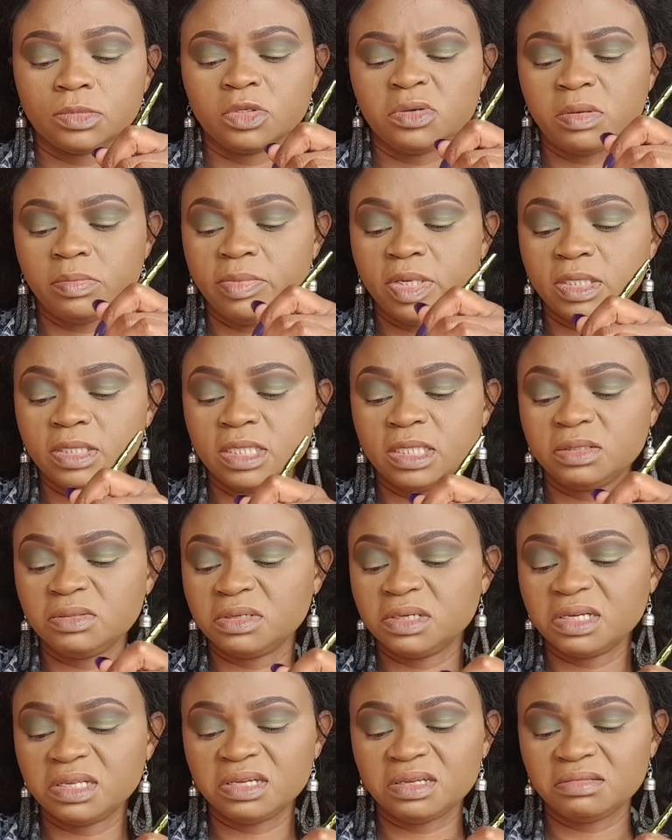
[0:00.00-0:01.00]
I'll mix them
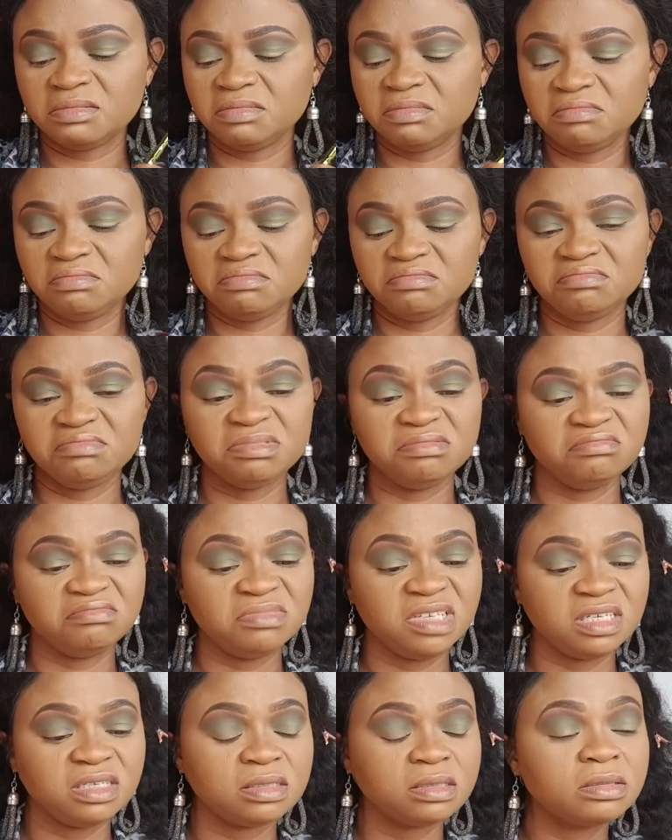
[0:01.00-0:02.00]
together.
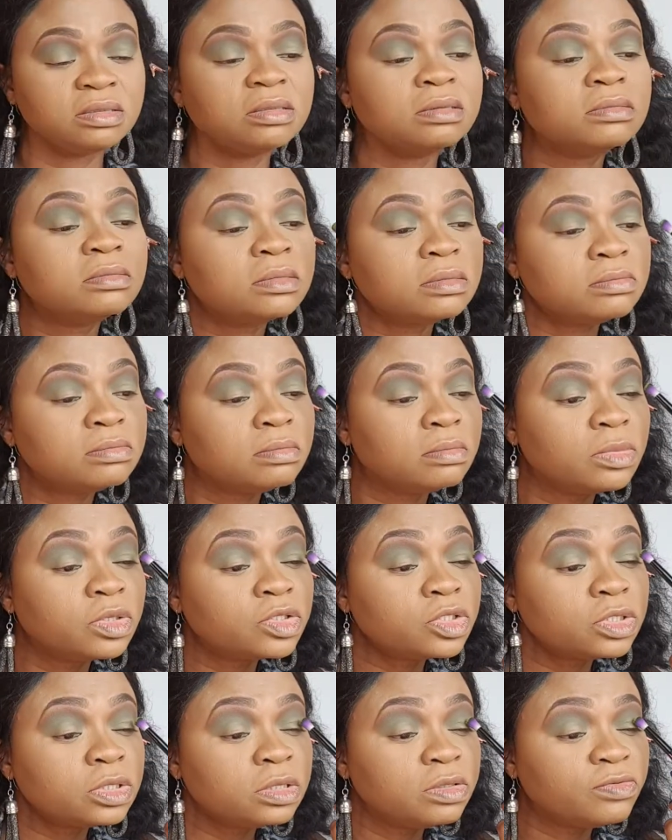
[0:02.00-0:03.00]
There is not
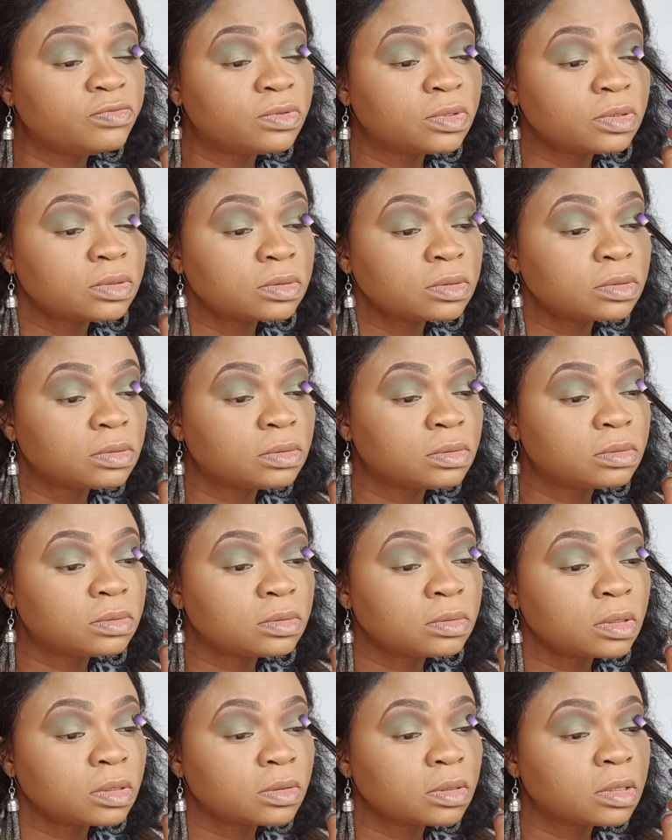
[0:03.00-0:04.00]
much difference, so
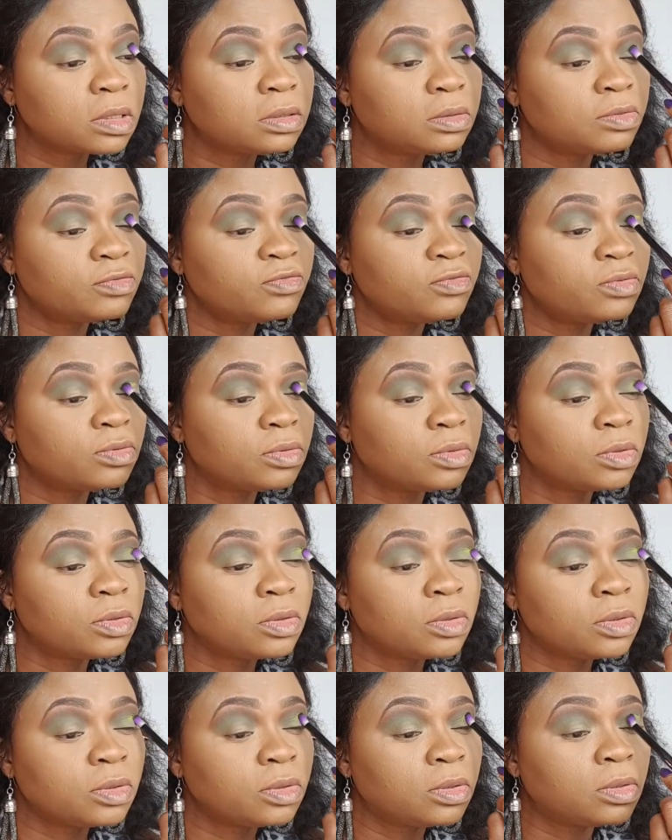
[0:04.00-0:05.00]
kind of
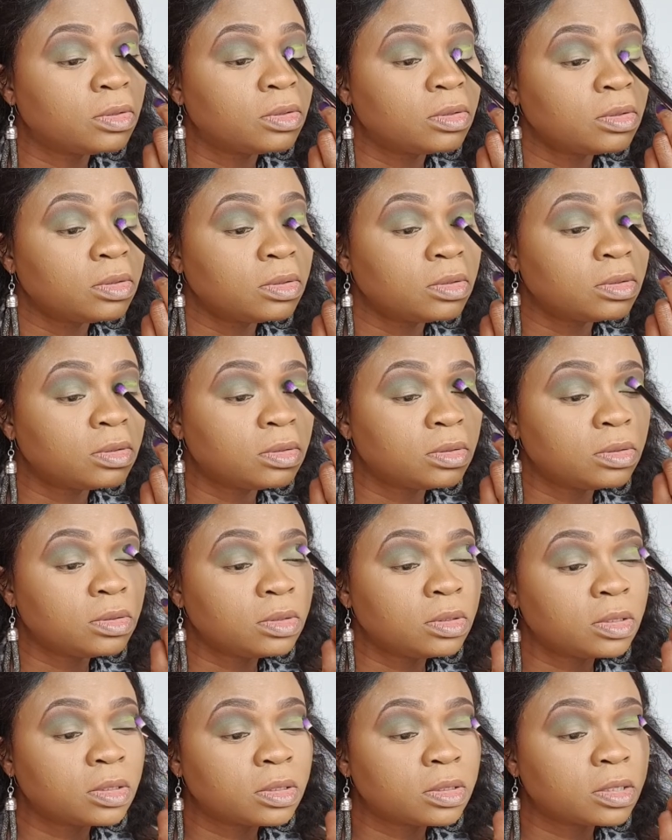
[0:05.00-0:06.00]

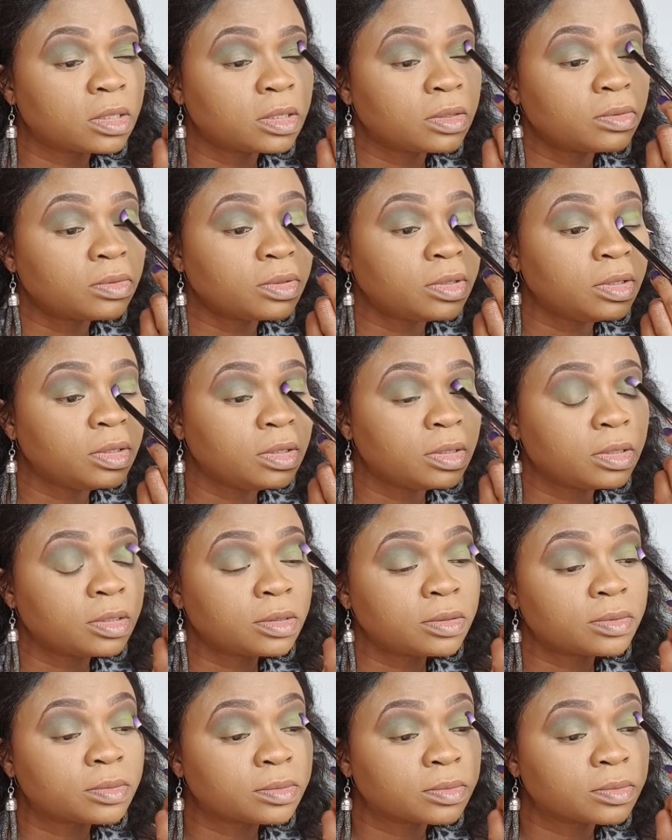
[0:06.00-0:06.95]
around here.